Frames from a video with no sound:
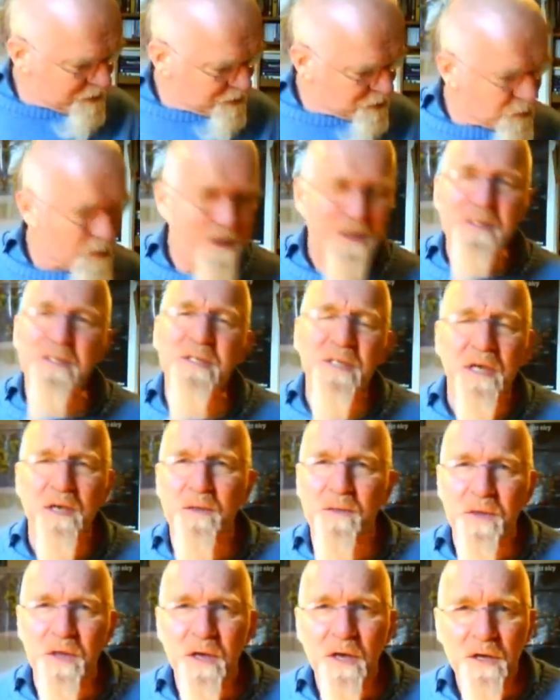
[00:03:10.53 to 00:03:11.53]
the
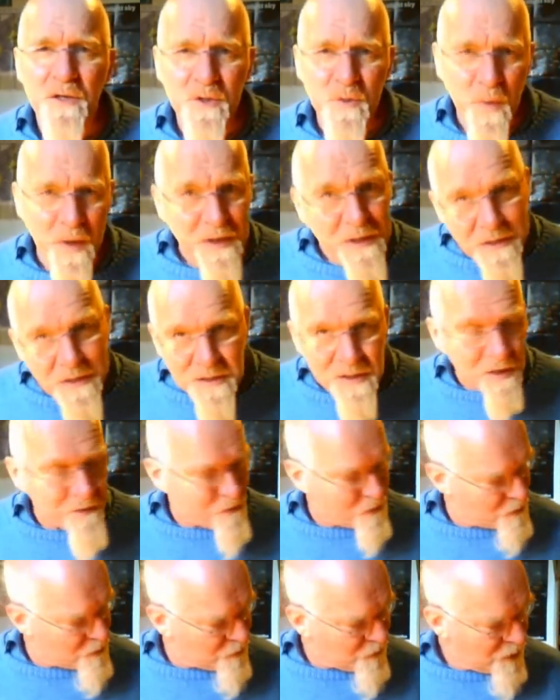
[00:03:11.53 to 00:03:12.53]
26th,
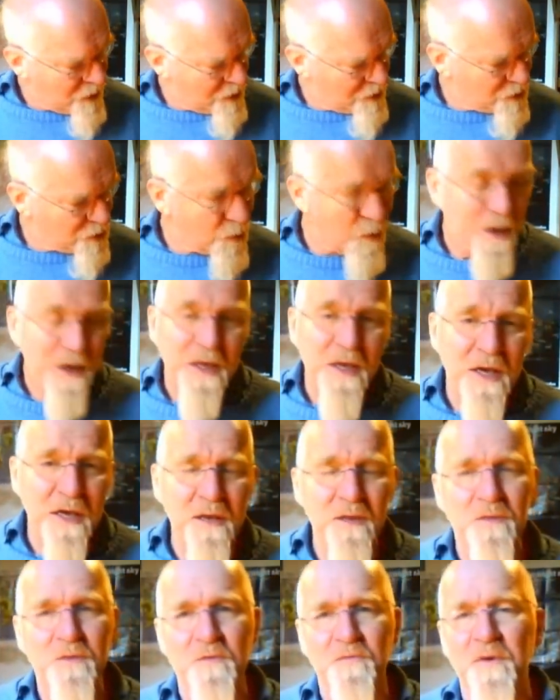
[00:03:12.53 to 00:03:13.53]
27th,
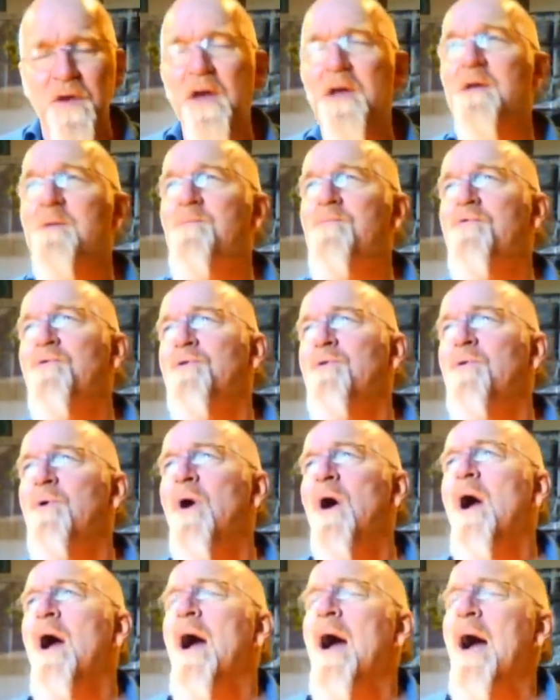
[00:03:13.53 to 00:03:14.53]
28th of April,